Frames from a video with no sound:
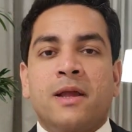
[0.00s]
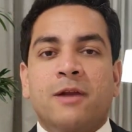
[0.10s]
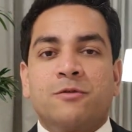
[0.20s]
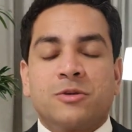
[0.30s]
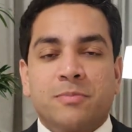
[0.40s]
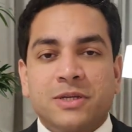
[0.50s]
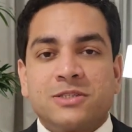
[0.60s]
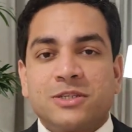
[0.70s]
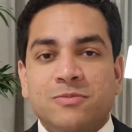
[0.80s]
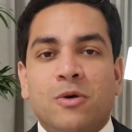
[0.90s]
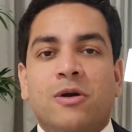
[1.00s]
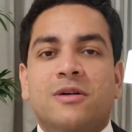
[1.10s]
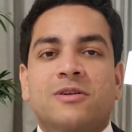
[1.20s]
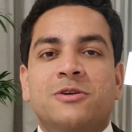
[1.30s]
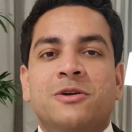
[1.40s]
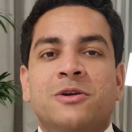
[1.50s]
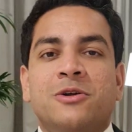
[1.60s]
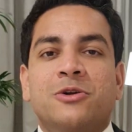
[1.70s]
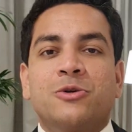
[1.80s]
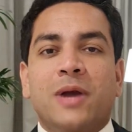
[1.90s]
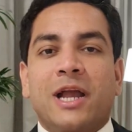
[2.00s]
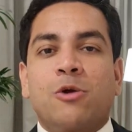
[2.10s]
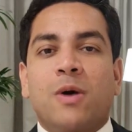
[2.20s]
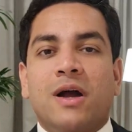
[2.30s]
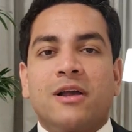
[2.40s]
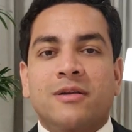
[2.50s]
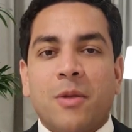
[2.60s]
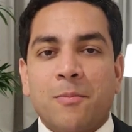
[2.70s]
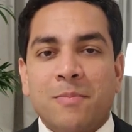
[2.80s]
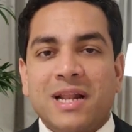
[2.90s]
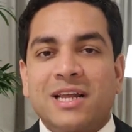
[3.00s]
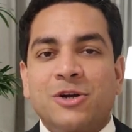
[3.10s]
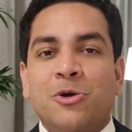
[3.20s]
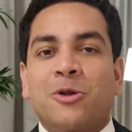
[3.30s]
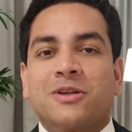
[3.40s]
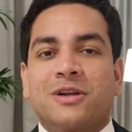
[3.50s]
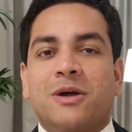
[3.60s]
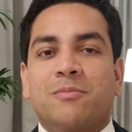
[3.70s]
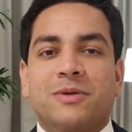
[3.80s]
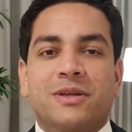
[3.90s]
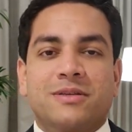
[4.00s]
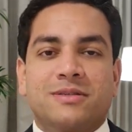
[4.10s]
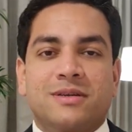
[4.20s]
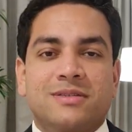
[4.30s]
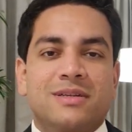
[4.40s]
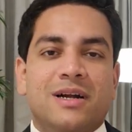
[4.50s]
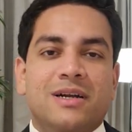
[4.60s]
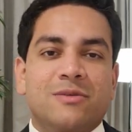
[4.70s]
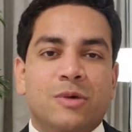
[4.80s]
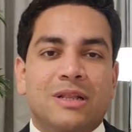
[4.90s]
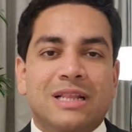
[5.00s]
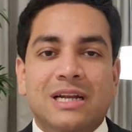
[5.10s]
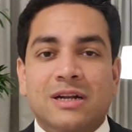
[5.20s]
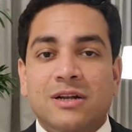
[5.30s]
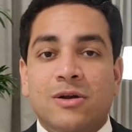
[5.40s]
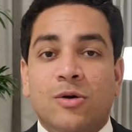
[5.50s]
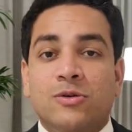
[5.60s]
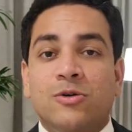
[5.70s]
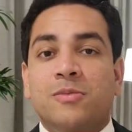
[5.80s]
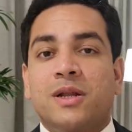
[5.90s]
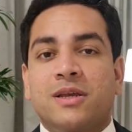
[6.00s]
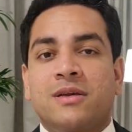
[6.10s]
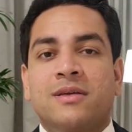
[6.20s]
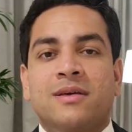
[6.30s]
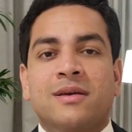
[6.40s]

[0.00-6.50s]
It was a business model to acquire million-dollar companies starting with little or no money.